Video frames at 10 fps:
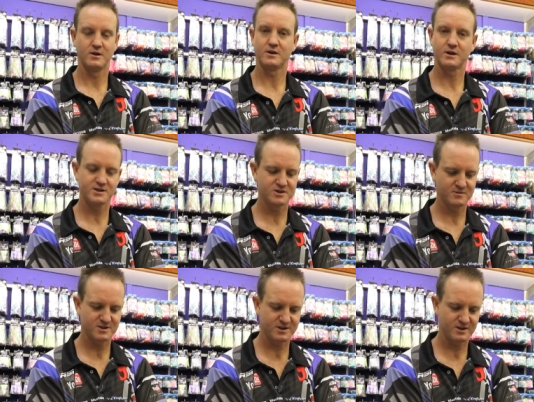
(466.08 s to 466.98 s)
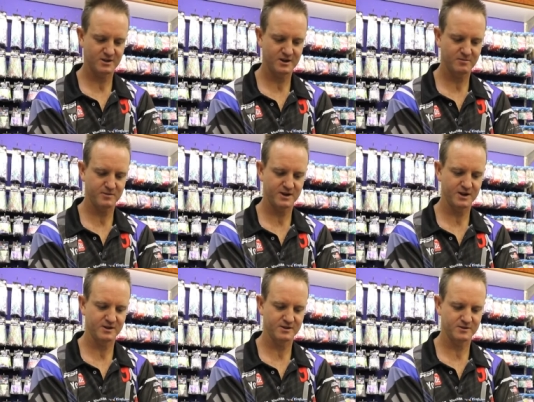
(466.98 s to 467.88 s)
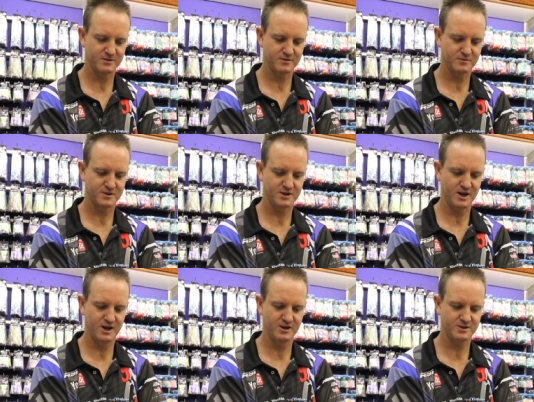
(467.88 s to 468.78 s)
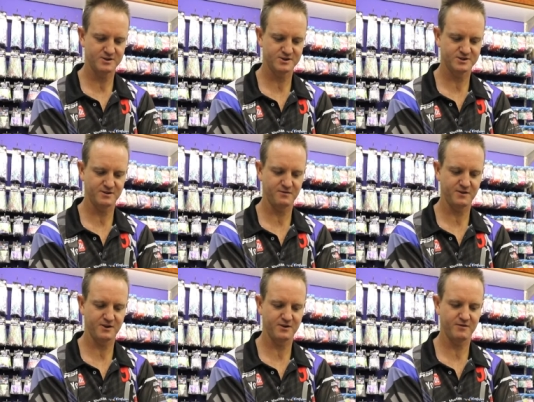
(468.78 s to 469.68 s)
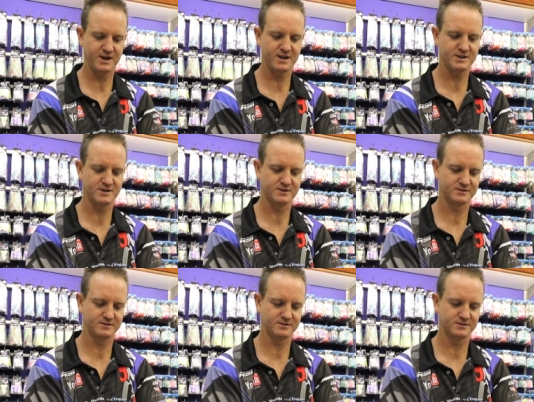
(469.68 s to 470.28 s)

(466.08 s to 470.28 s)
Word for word: Attaching my sinker clip again with the nylon, it's just a figure of eight.